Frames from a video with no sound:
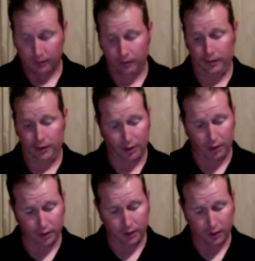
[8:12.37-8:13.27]

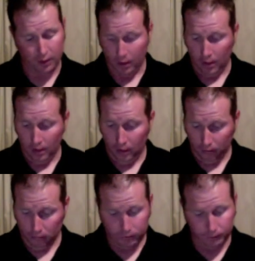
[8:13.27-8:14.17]
Endurance
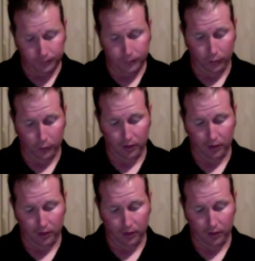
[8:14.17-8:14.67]
with the